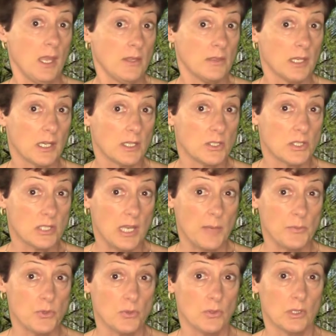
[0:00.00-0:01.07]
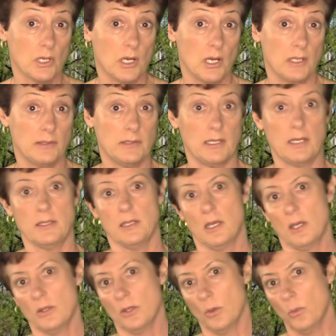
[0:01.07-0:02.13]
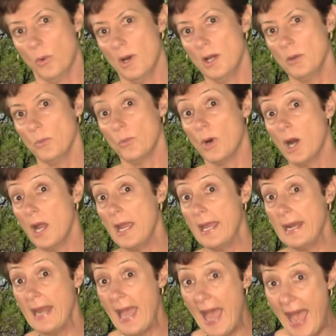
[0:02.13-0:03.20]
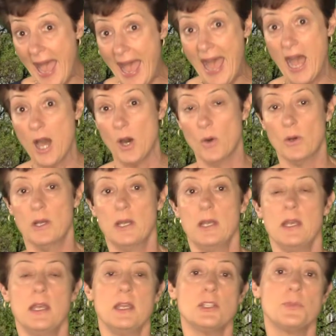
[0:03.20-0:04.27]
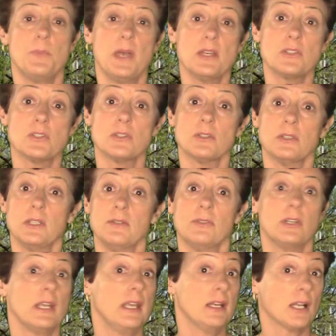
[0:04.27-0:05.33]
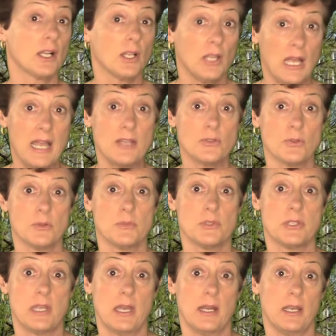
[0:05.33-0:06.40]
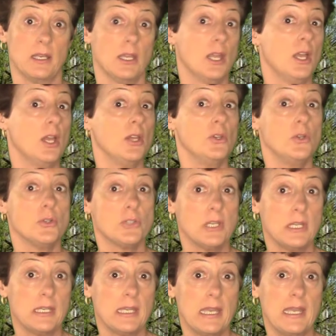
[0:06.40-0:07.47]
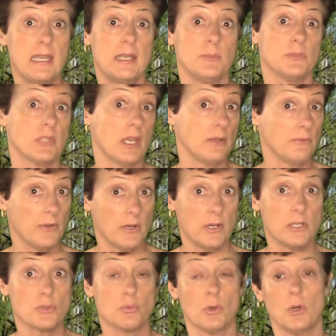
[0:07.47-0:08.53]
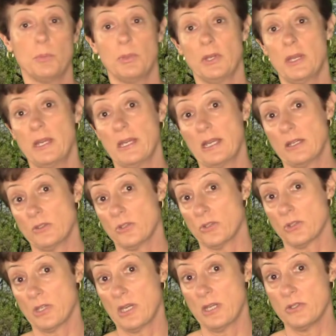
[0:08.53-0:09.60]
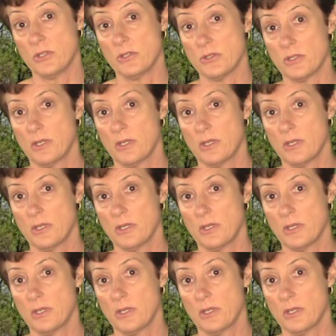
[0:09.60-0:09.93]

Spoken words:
The conceptual content, the what, why, and how, is best delivered in a classroom setting using games and various role-playing exercises.